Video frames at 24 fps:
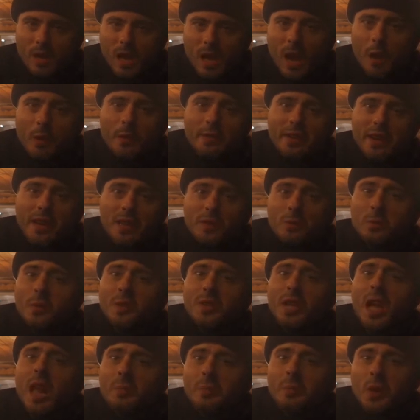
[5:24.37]
However, it
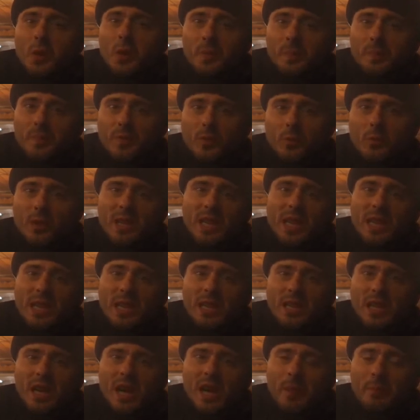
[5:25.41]
won't help you with
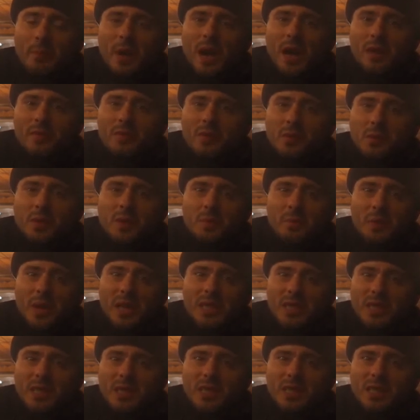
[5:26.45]
anything apart from
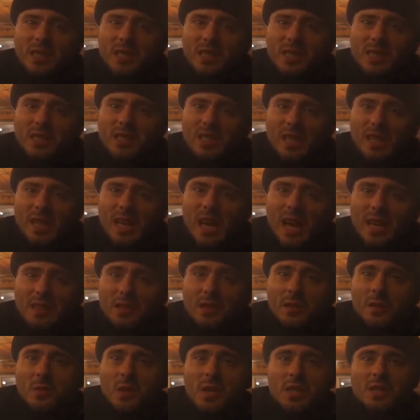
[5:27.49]
spreading the disease and
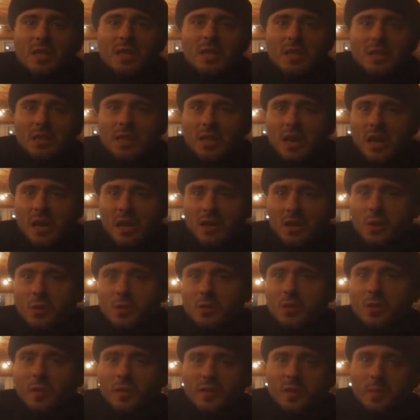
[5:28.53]
lies, and Christians are
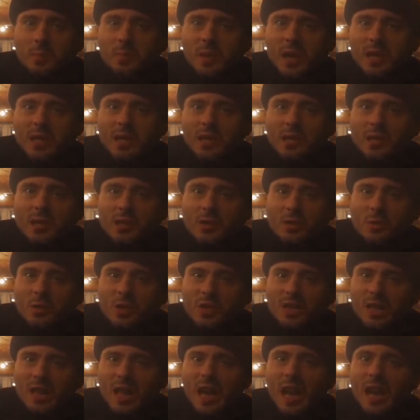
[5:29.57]
accused of spreading the
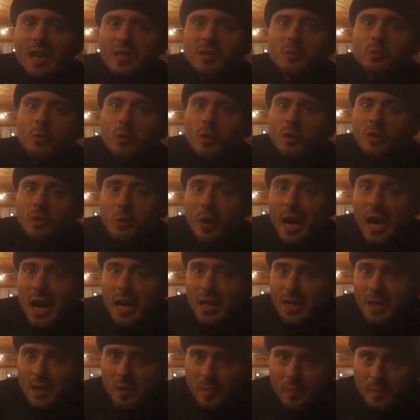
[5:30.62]
Jewish lies
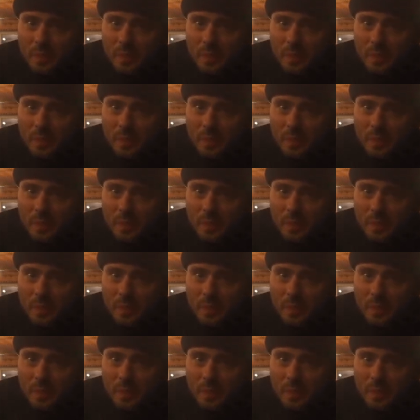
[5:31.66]
worldwide.